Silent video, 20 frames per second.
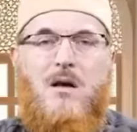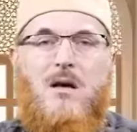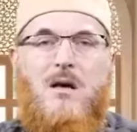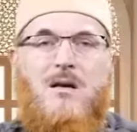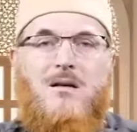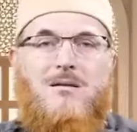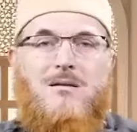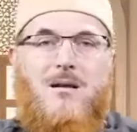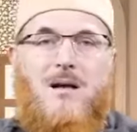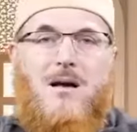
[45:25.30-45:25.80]

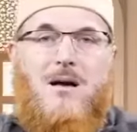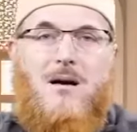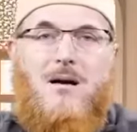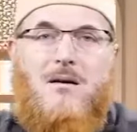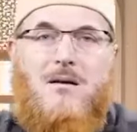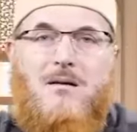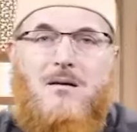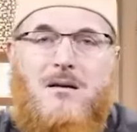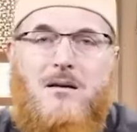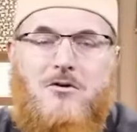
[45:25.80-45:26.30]
He
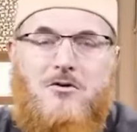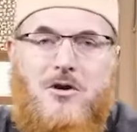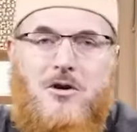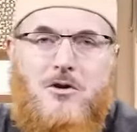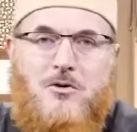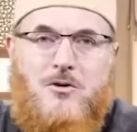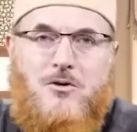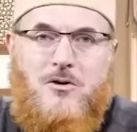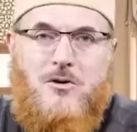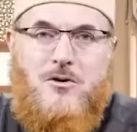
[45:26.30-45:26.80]
slaughtered the
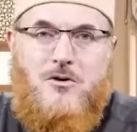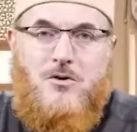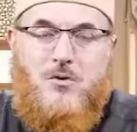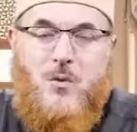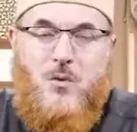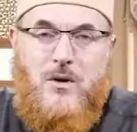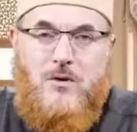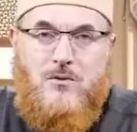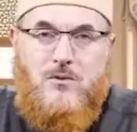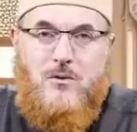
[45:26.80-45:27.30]
treacherous
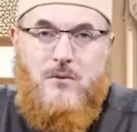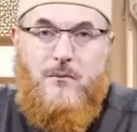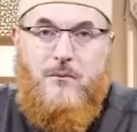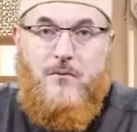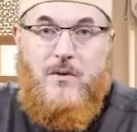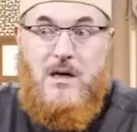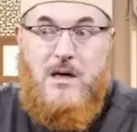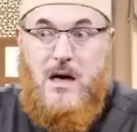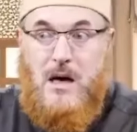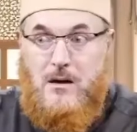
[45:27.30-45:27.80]
ones,
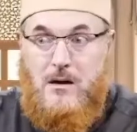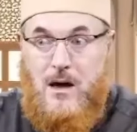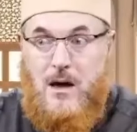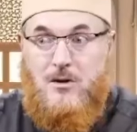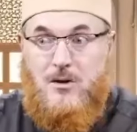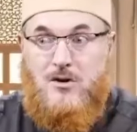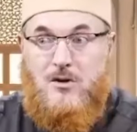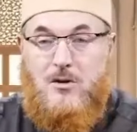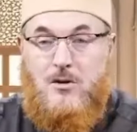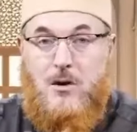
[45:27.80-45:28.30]
the
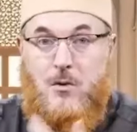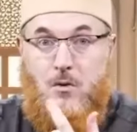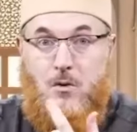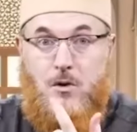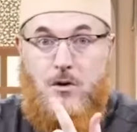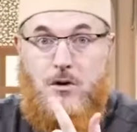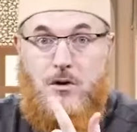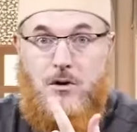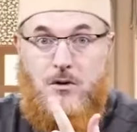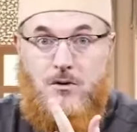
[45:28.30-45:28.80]
adults, the
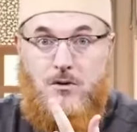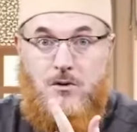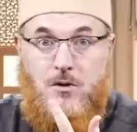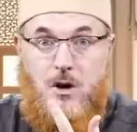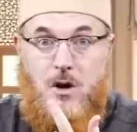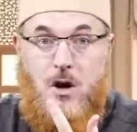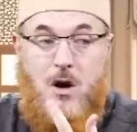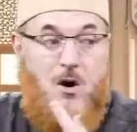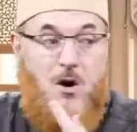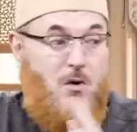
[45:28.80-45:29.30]
warriors
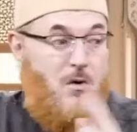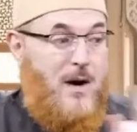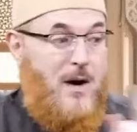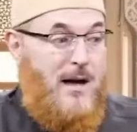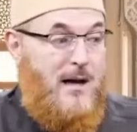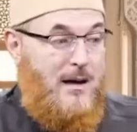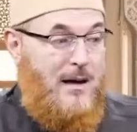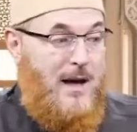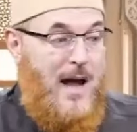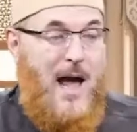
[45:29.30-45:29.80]
who
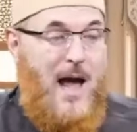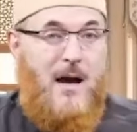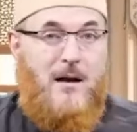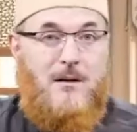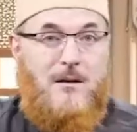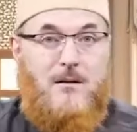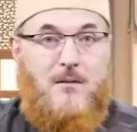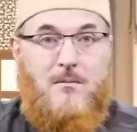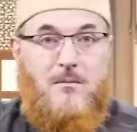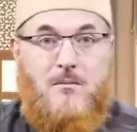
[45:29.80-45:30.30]

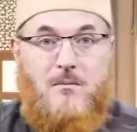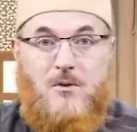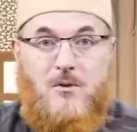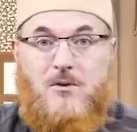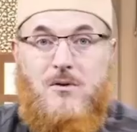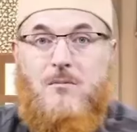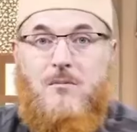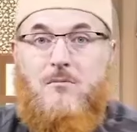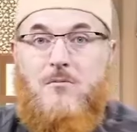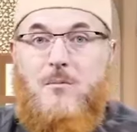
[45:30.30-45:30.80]
attacked
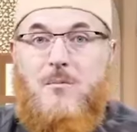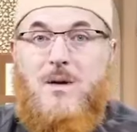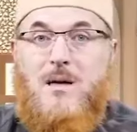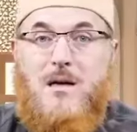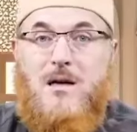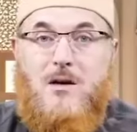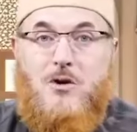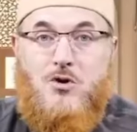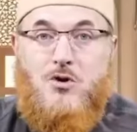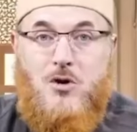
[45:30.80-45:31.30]
Muslim
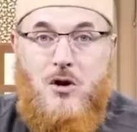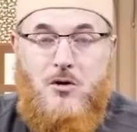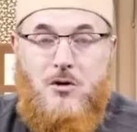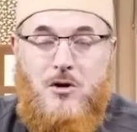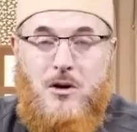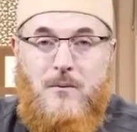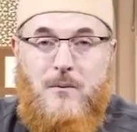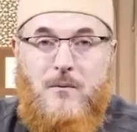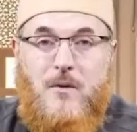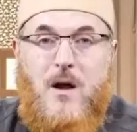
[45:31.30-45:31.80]
women and
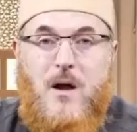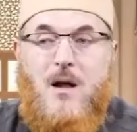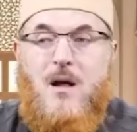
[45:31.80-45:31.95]
children.